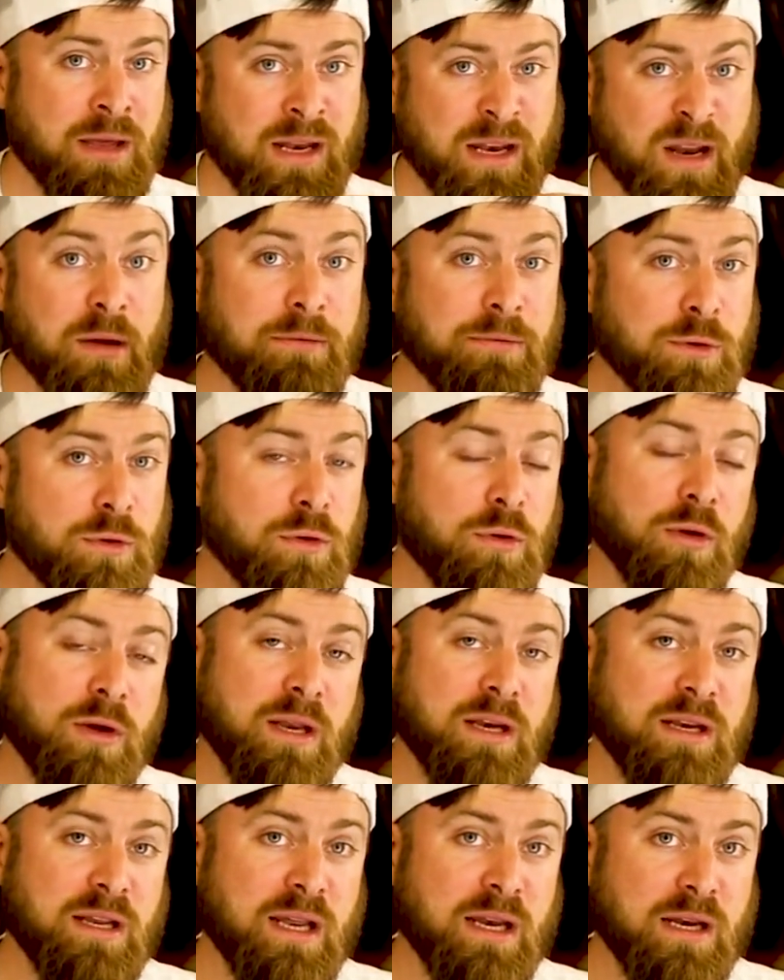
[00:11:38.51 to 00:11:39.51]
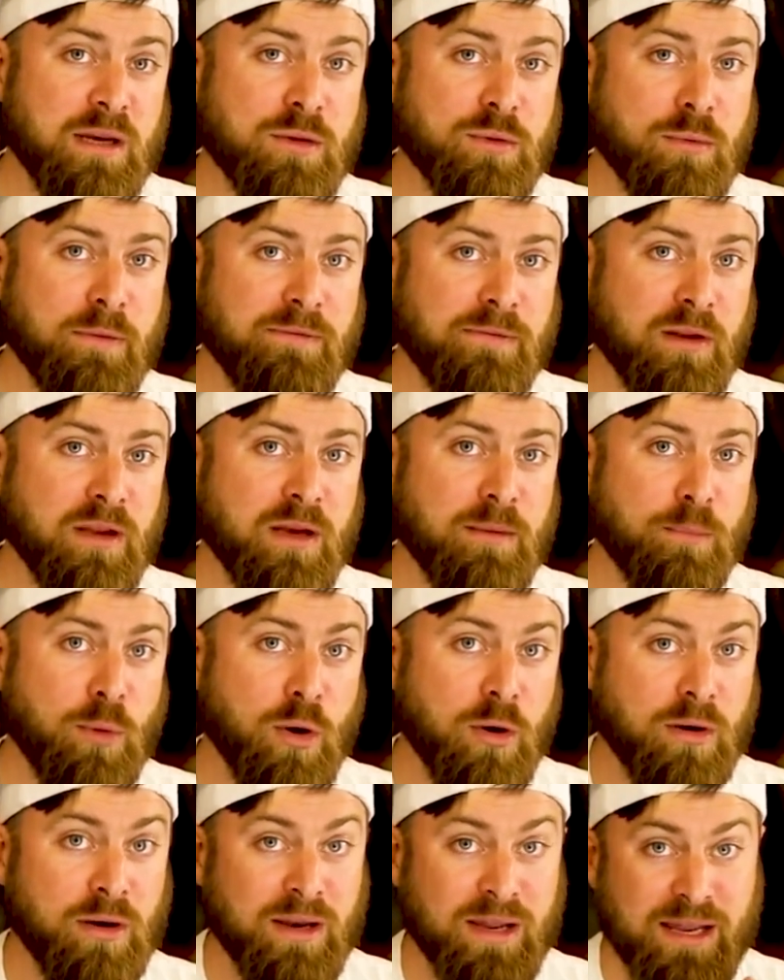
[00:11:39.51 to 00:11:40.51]
Now, if you're looking to get into affiliate
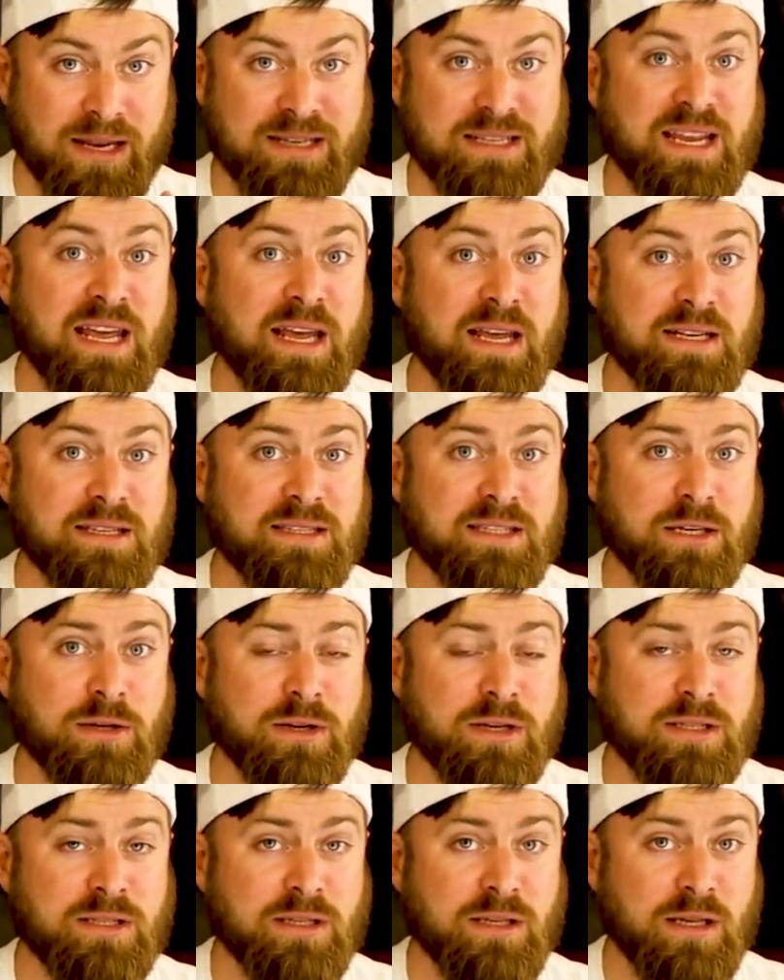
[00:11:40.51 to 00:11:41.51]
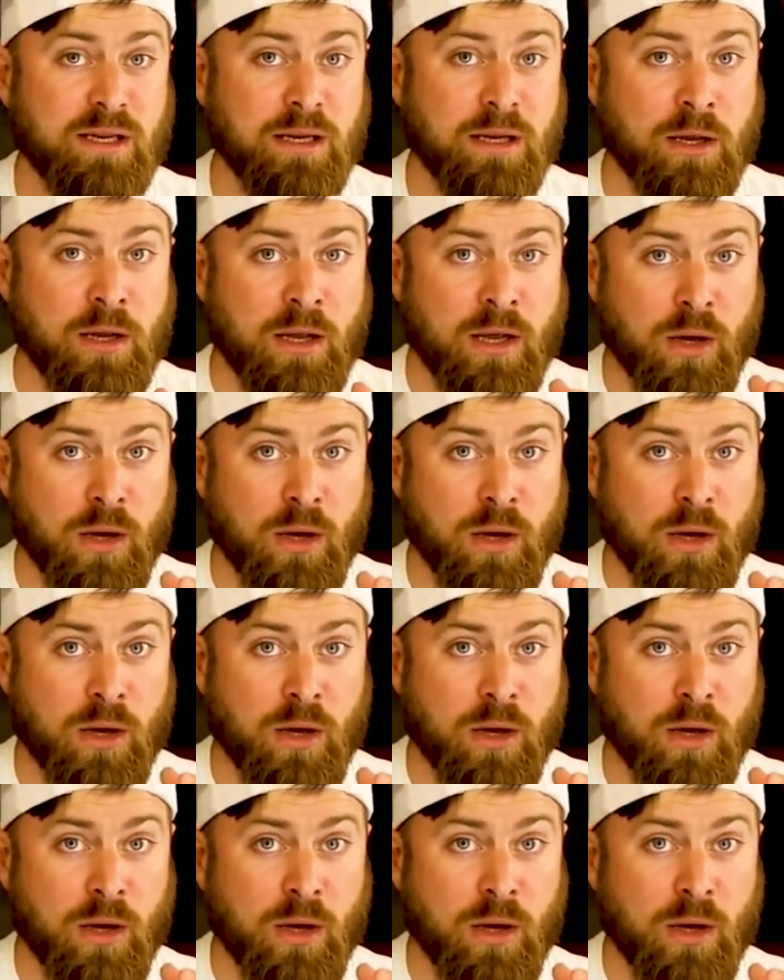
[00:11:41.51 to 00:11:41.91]
marketing and take it seriously,